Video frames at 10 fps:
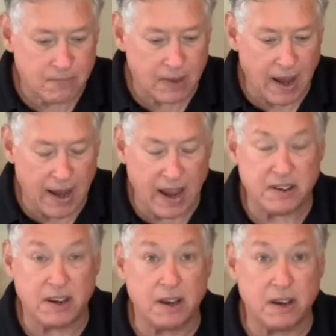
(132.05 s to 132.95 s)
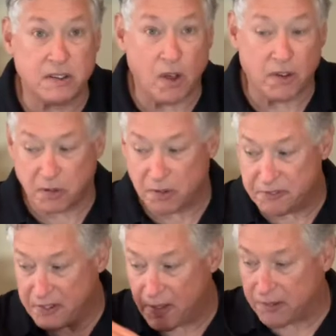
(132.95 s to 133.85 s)
And it's also a
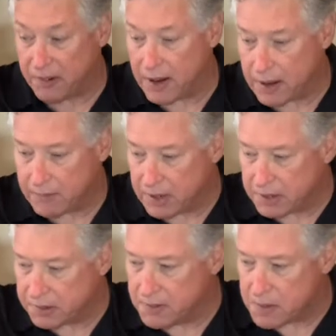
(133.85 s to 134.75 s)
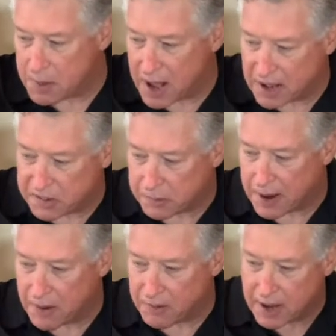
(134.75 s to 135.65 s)
filler, and I'm going to turn the box
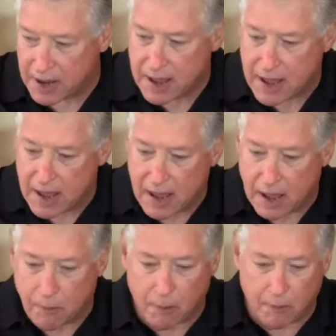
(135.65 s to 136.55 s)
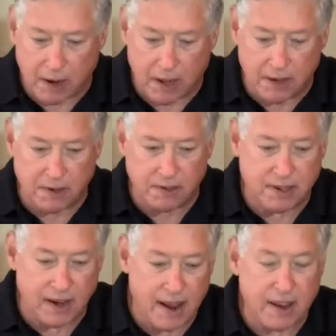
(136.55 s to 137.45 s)
around. And what we're going to do
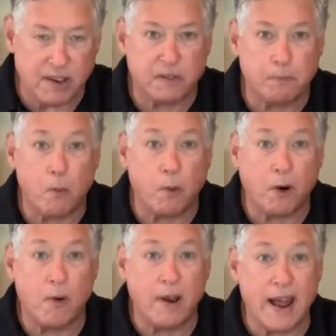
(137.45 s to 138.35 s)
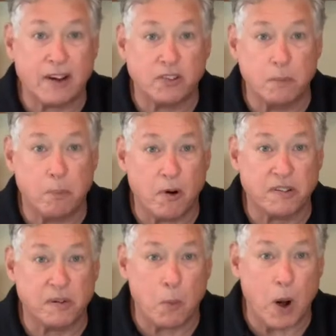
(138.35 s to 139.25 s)
today is we're going to actually pour
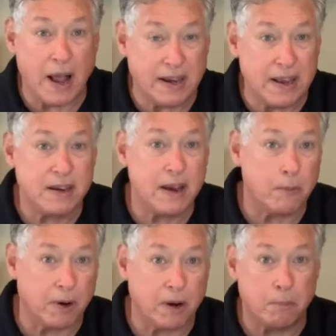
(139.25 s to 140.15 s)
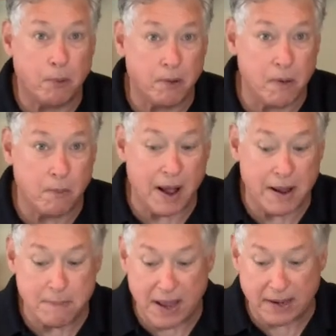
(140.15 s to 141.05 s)
some wine in, and we're going to pour the
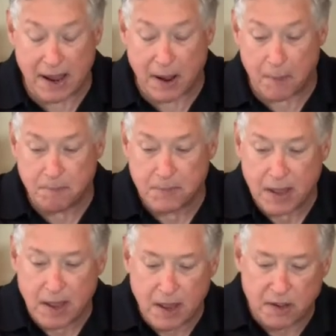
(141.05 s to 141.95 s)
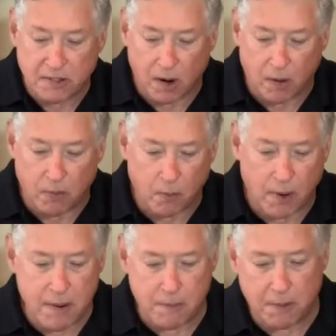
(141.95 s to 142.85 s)
wine back out. So the
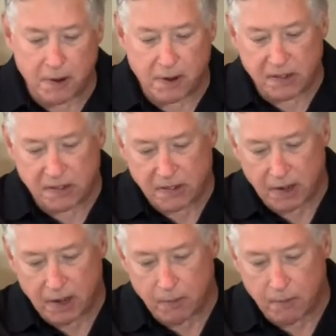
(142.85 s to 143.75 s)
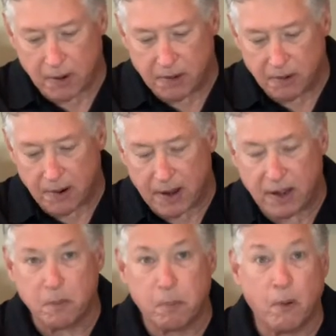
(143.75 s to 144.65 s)
way it works, when you're
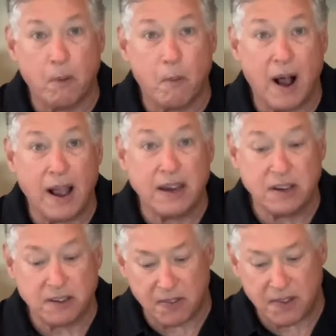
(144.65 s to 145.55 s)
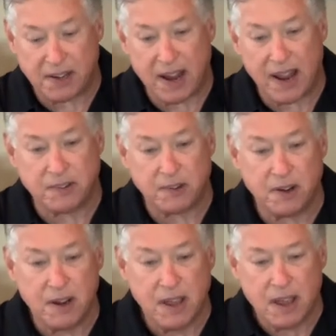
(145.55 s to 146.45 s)
ready to pour wine into the
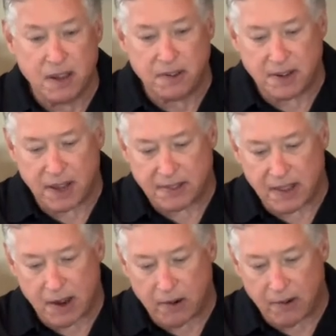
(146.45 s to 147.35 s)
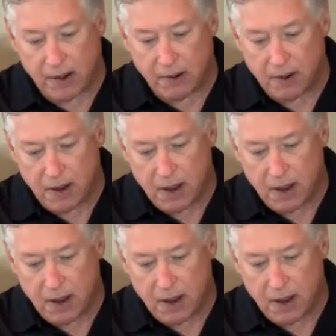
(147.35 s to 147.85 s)
decanter, you take the aerator